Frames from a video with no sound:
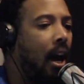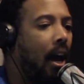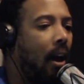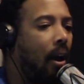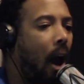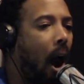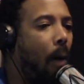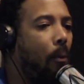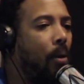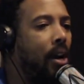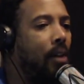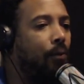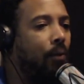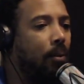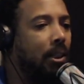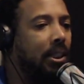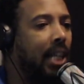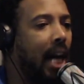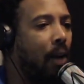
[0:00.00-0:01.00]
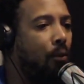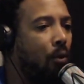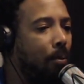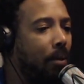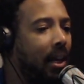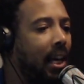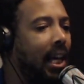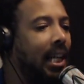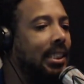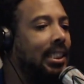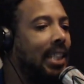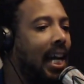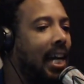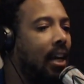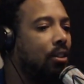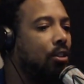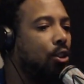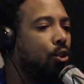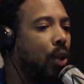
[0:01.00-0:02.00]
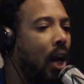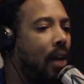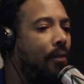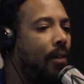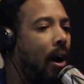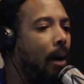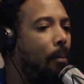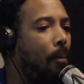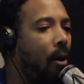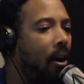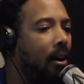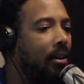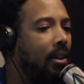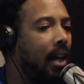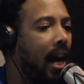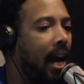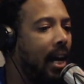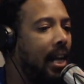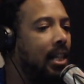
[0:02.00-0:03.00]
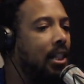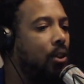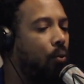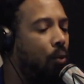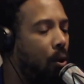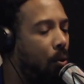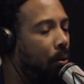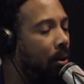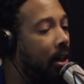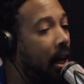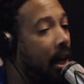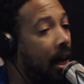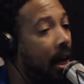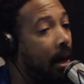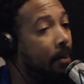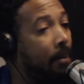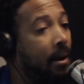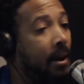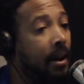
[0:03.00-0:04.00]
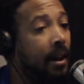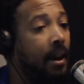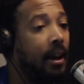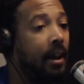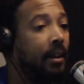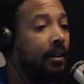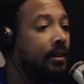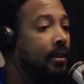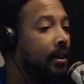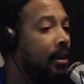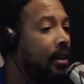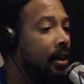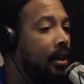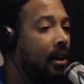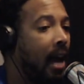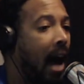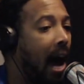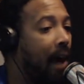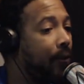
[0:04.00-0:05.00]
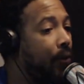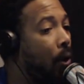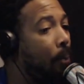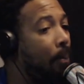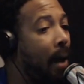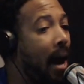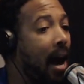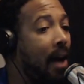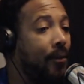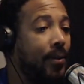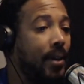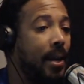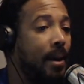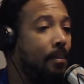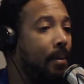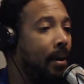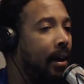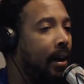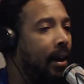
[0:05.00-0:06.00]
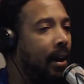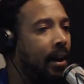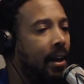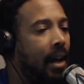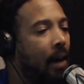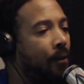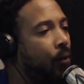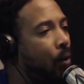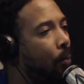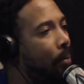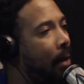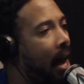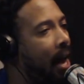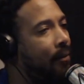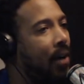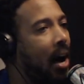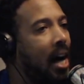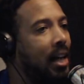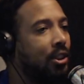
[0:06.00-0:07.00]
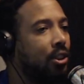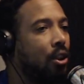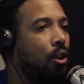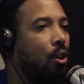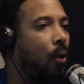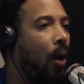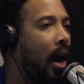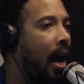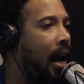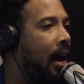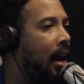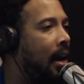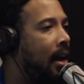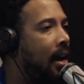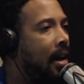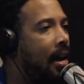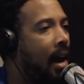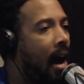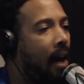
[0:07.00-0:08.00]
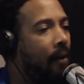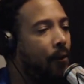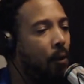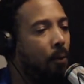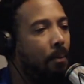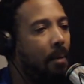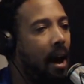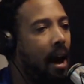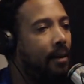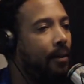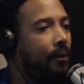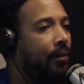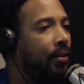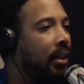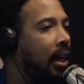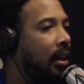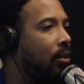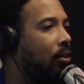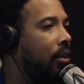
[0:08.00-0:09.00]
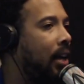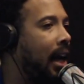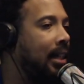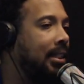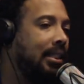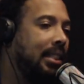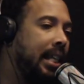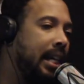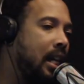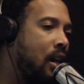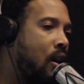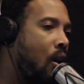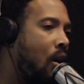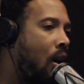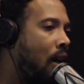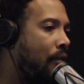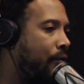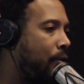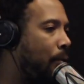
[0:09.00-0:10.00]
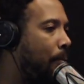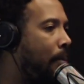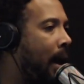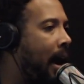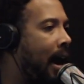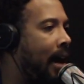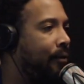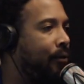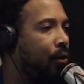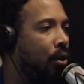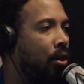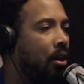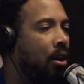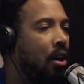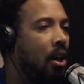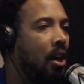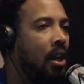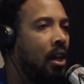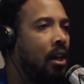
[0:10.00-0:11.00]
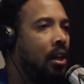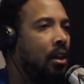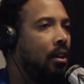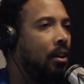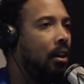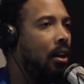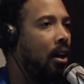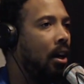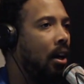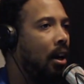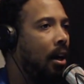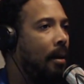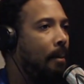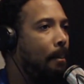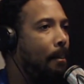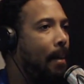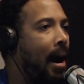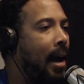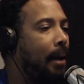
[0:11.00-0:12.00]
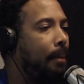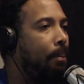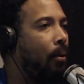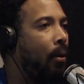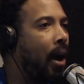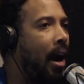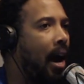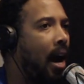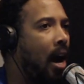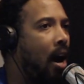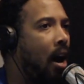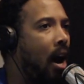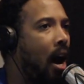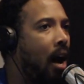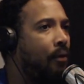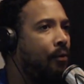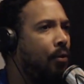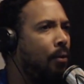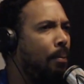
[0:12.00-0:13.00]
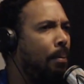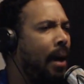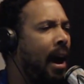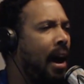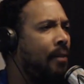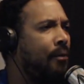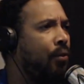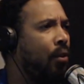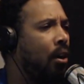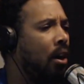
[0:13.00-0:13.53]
I'm reading from the chat room again. Shout out to Trayvon Martin, dad. He's a real one. Yeah, man. I feel bad for them, man. I feel bad for Oscar Grant. I feel bad for Philando Castile. I feel bad for Mike Brown. I feel bad for